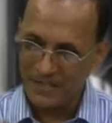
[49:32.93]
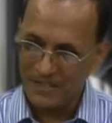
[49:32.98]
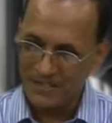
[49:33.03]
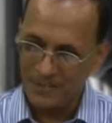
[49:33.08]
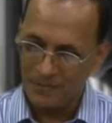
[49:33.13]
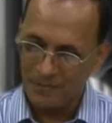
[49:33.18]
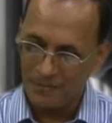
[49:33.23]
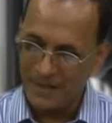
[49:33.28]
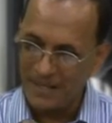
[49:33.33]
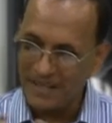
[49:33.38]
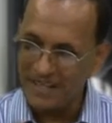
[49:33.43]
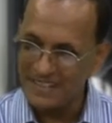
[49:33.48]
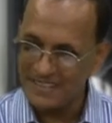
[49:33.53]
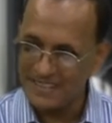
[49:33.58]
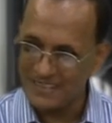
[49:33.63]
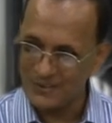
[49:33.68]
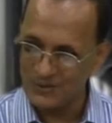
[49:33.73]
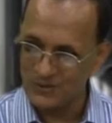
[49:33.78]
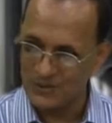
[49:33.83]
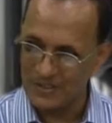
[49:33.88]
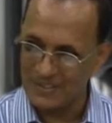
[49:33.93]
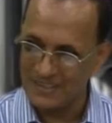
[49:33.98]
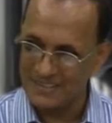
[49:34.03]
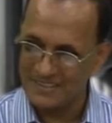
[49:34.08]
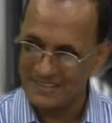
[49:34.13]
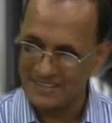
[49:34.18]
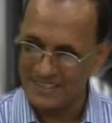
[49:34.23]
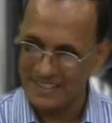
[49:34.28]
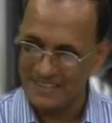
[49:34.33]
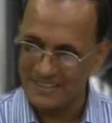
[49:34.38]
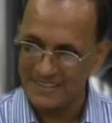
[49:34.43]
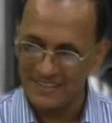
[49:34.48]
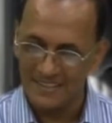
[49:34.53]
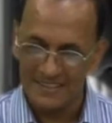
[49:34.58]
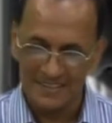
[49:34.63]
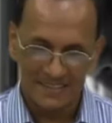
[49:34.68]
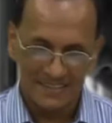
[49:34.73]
the parent has to understand,